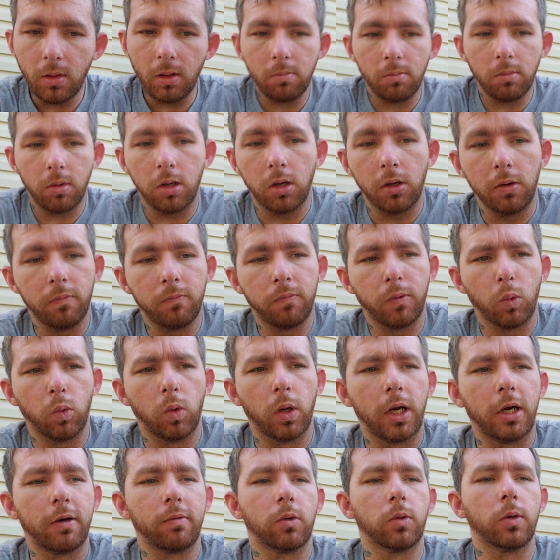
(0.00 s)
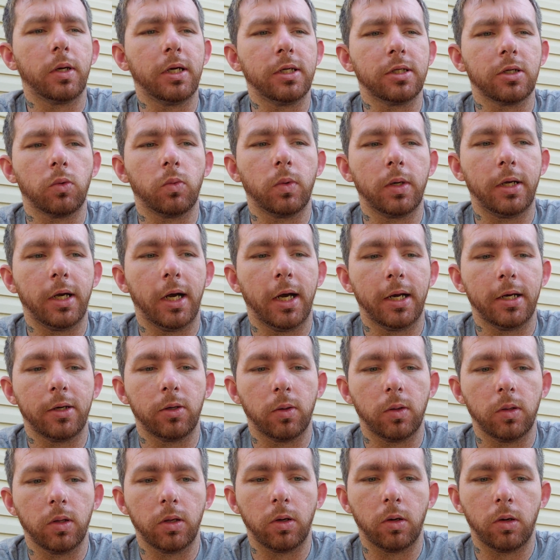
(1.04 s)
But for whatever reason, we got into
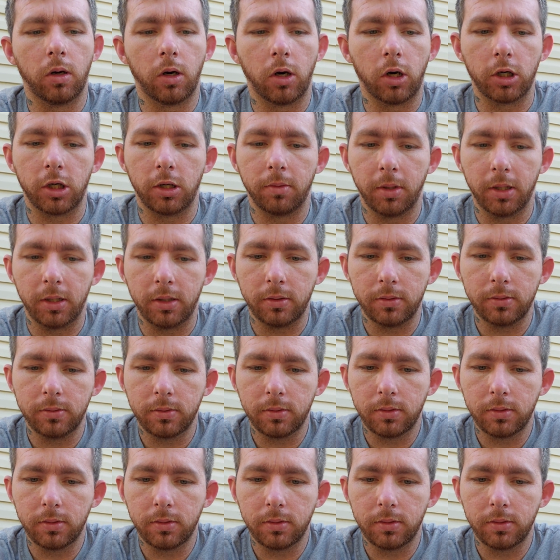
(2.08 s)
a little argument,